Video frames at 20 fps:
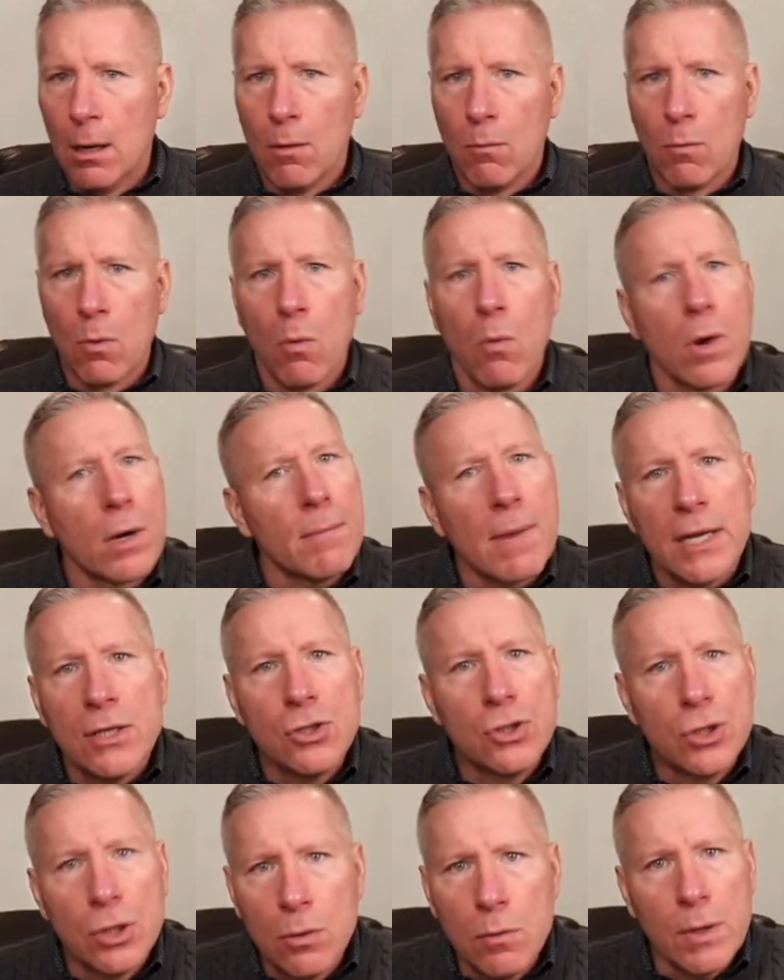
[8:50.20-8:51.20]
Well, what am I
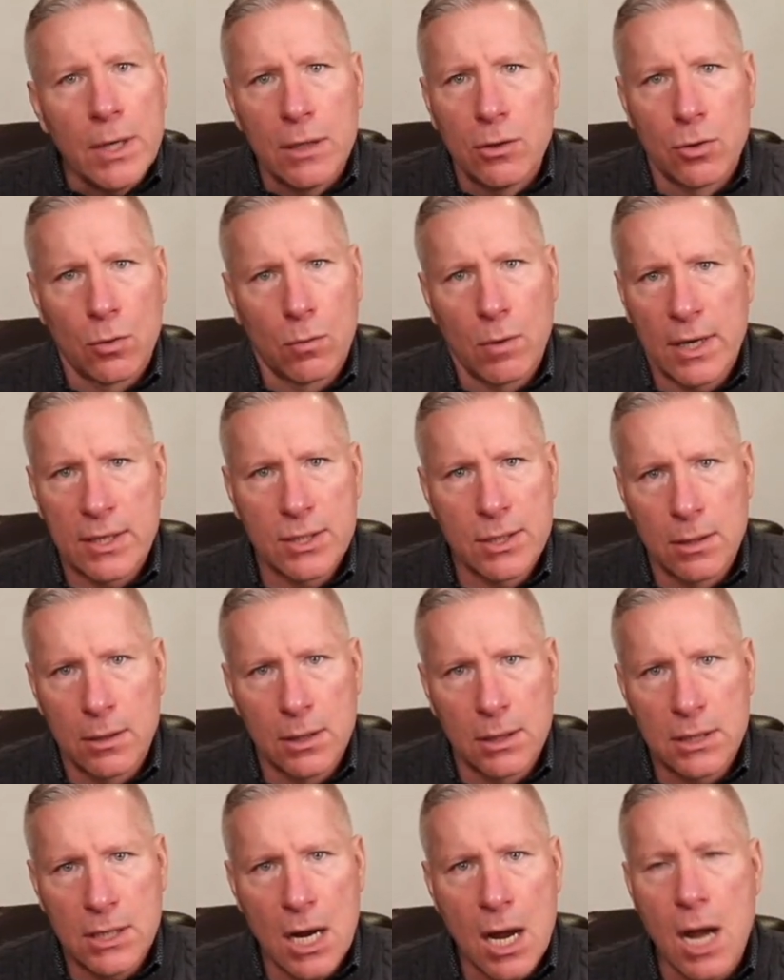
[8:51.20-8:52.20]
doing the rest of
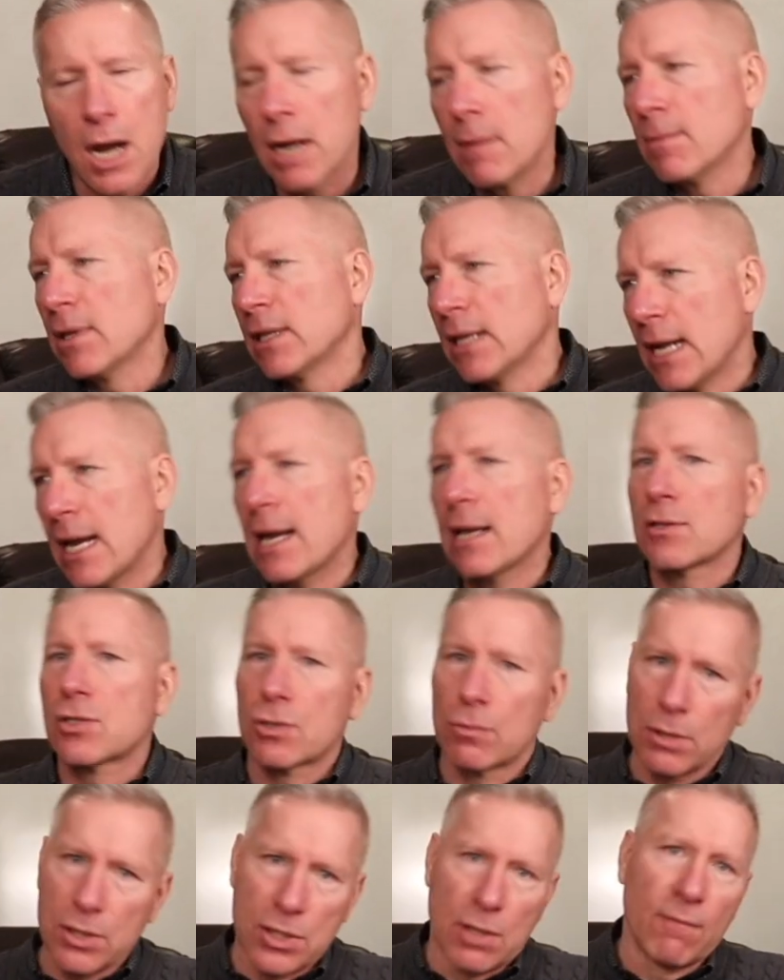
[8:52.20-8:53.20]
the time? And the
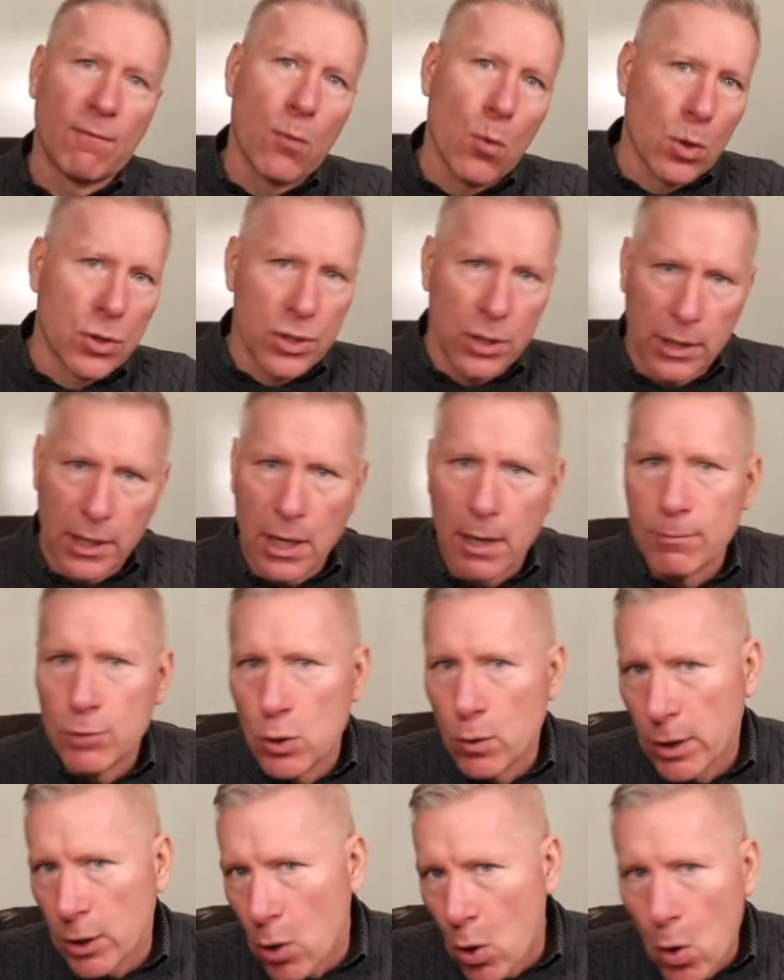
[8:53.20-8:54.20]
answer is, unfortunately, I'm
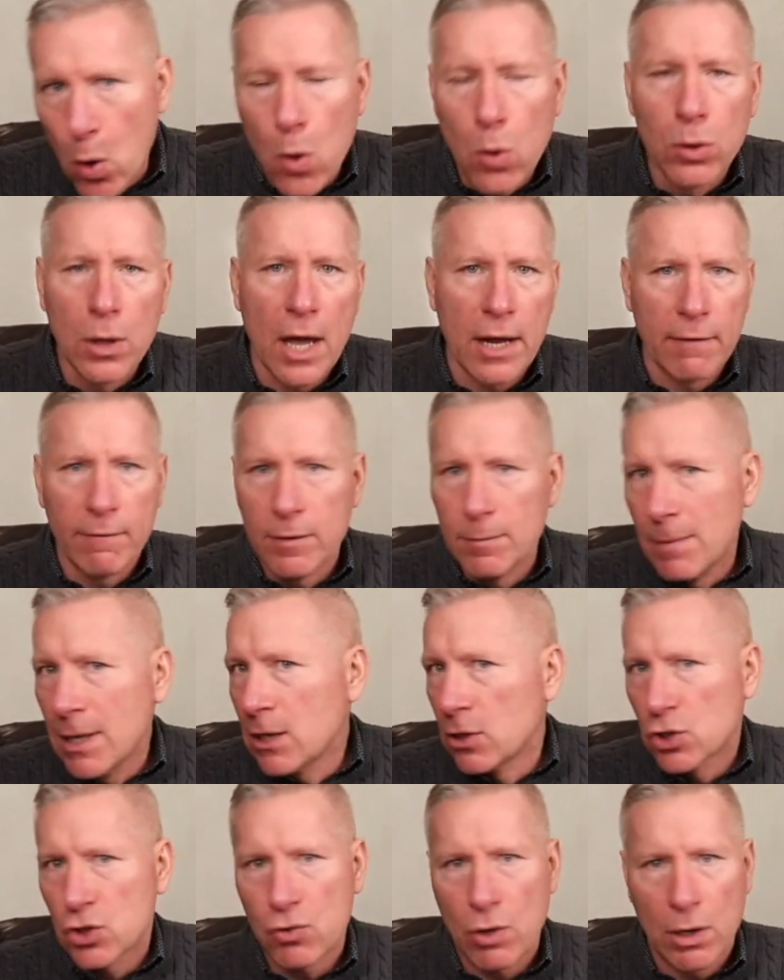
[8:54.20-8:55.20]
doing a whole lot of
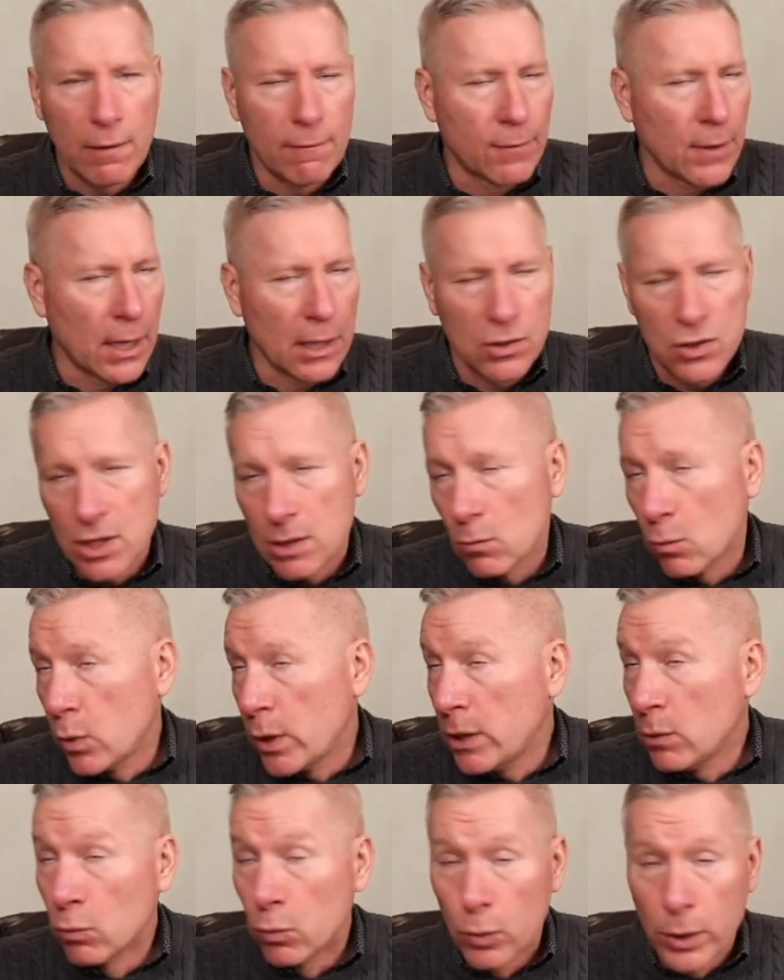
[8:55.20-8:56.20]
administrative things that
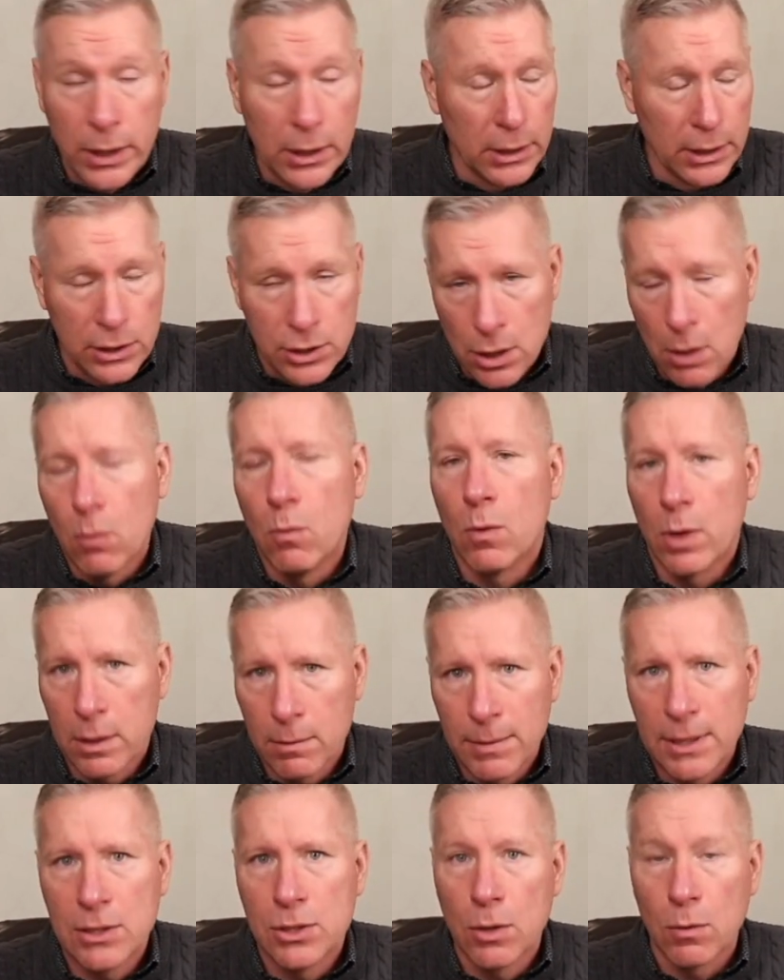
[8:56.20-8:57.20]
we really don't want to
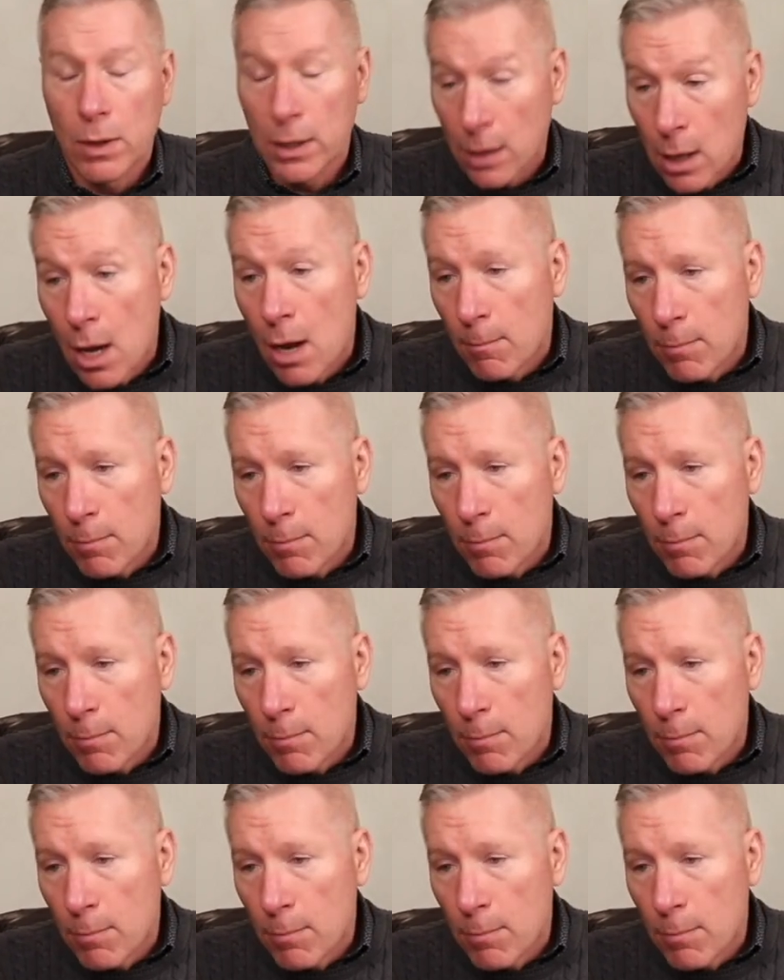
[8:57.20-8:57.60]
be doing.